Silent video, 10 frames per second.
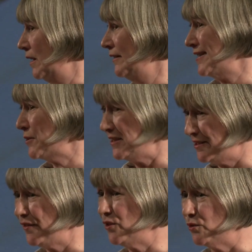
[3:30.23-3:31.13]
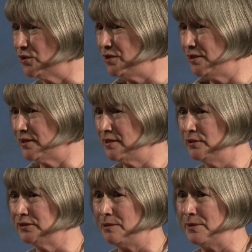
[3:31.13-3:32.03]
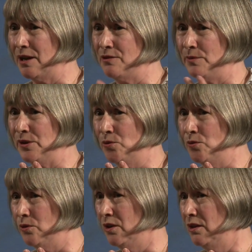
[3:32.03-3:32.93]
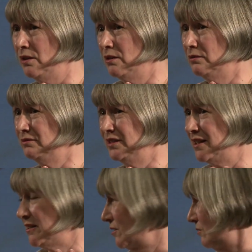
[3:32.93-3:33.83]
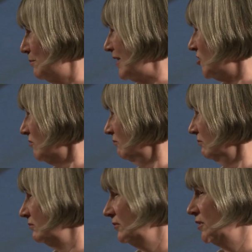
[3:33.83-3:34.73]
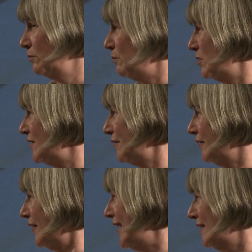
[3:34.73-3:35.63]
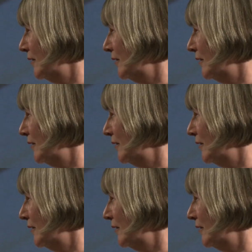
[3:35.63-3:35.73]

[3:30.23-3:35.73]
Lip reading: And that's quite difficult because, it's a long time ago and we all like to imagine that we were different then.